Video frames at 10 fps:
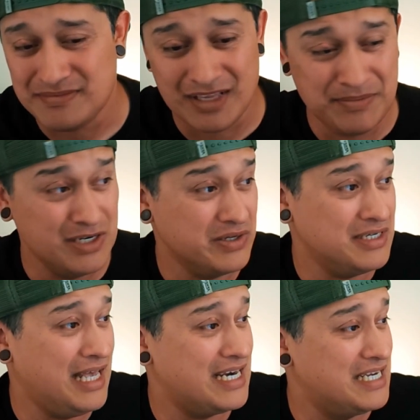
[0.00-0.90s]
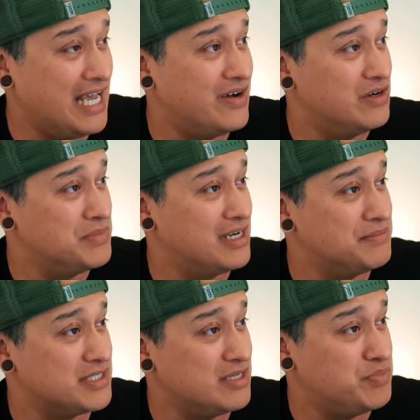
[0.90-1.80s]
I mean, looking at it now, I mean,
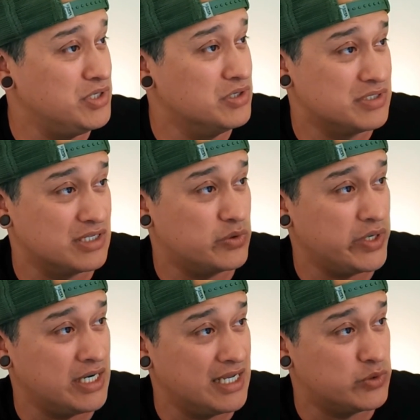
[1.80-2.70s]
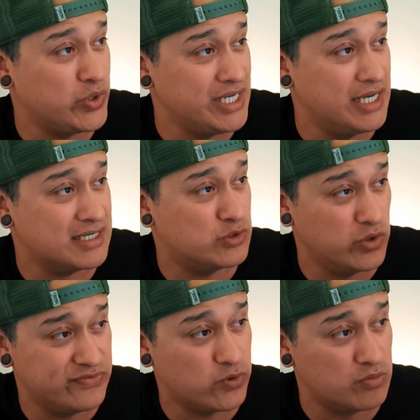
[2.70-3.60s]
my CPU is a 2920X
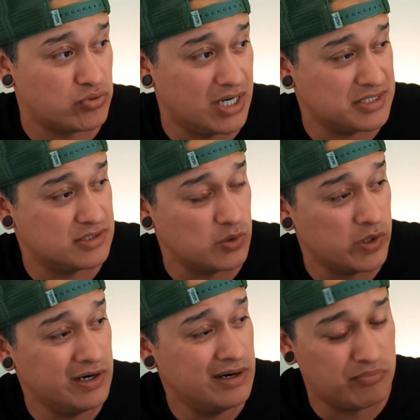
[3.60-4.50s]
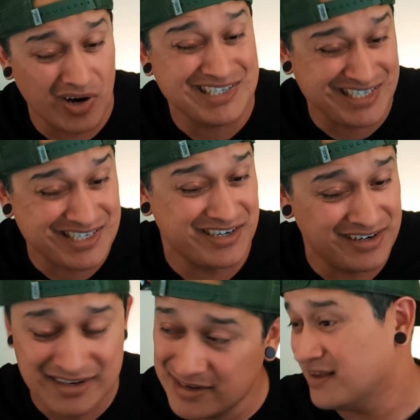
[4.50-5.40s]
12-core processor.